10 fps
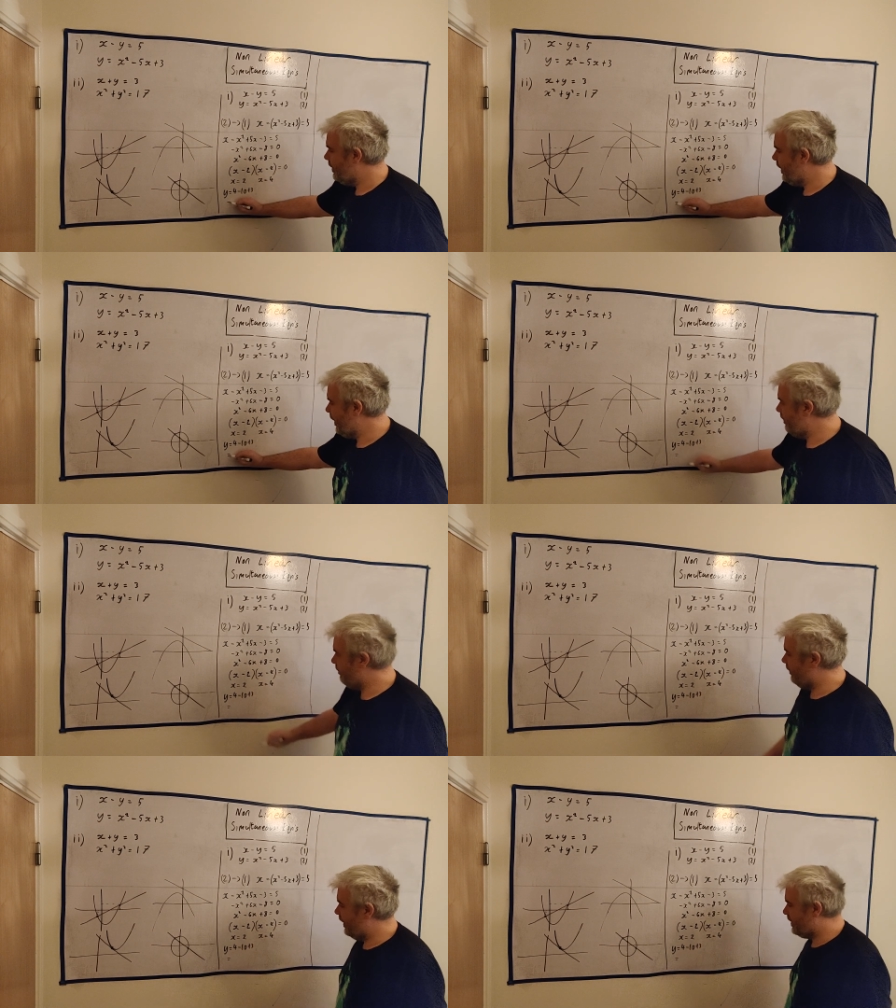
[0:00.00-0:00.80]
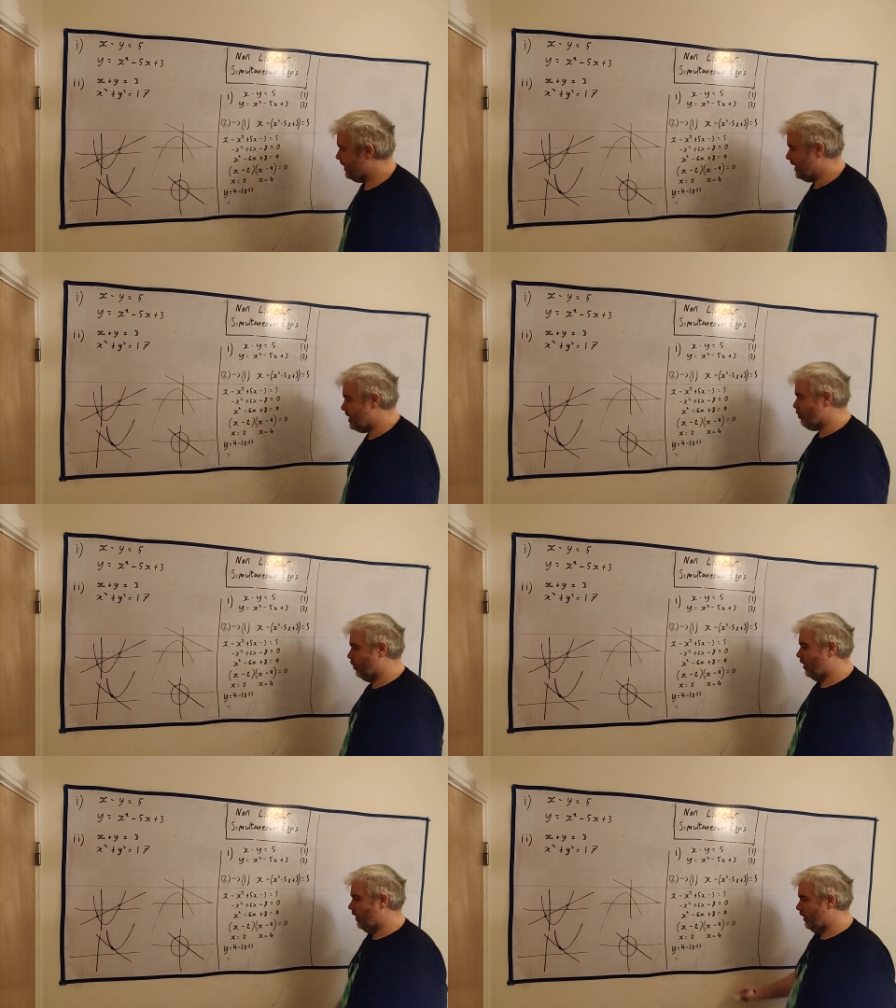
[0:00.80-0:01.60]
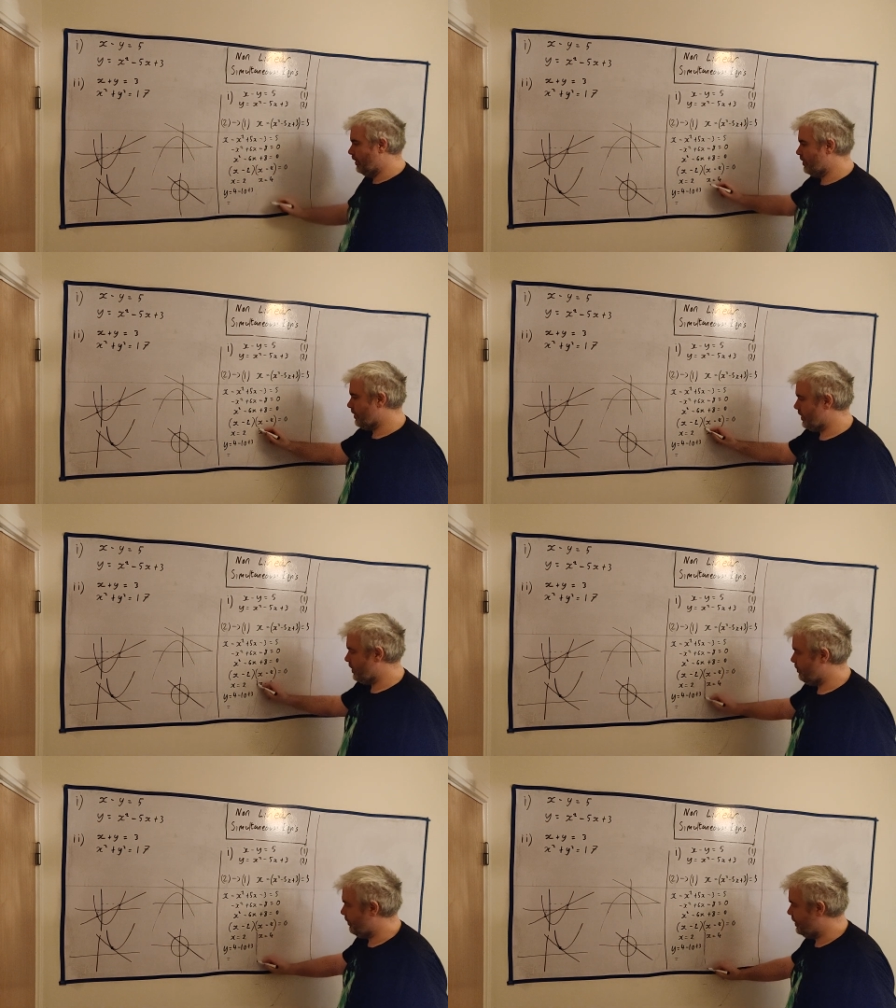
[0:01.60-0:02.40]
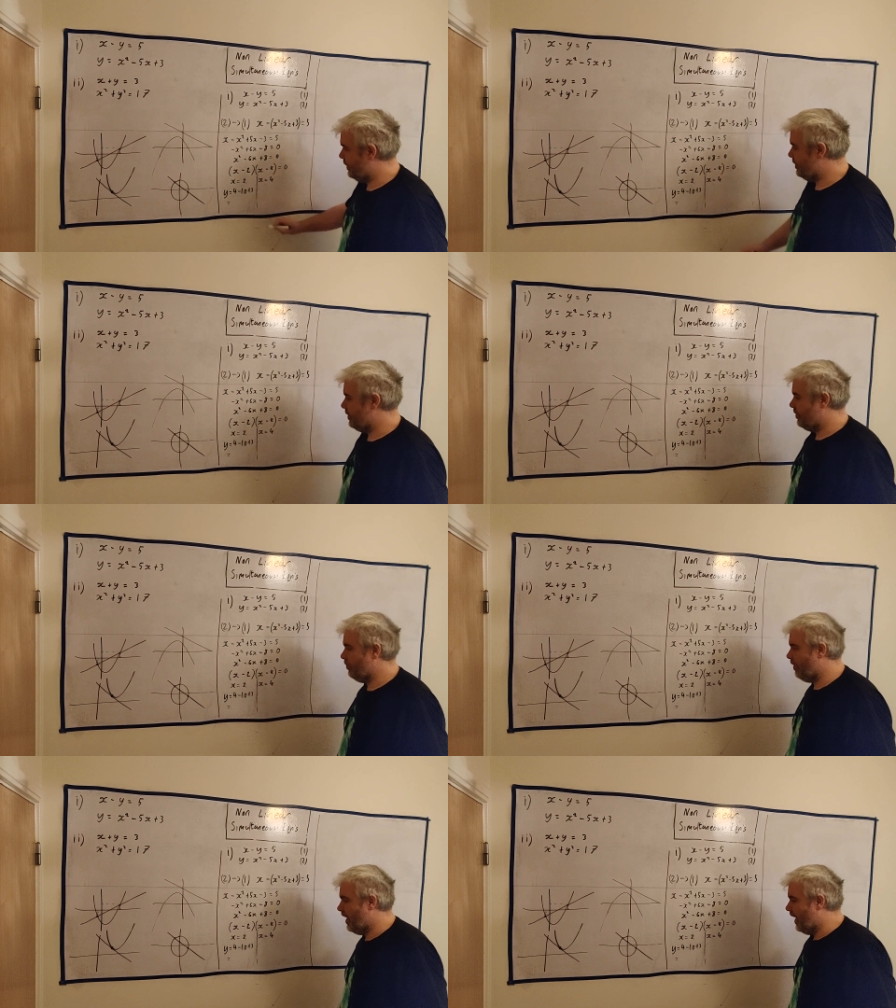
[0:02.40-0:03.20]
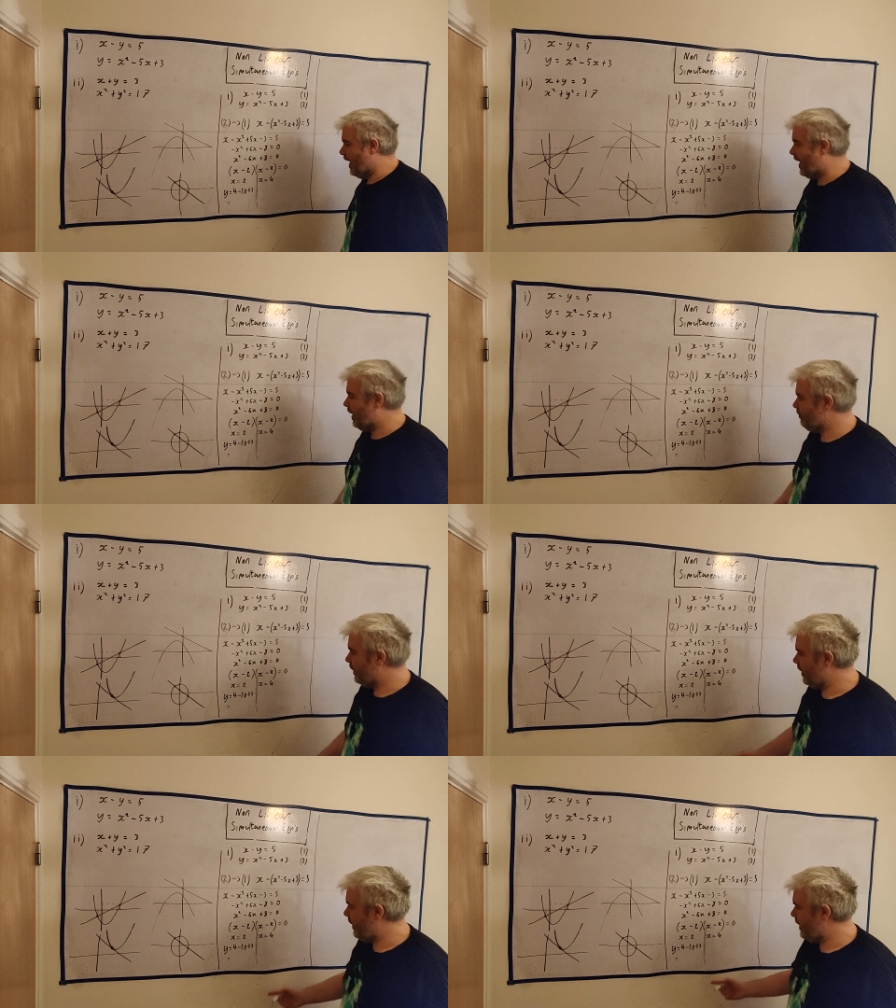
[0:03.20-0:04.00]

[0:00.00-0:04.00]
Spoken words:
That in fact equals, let's split these into two, and that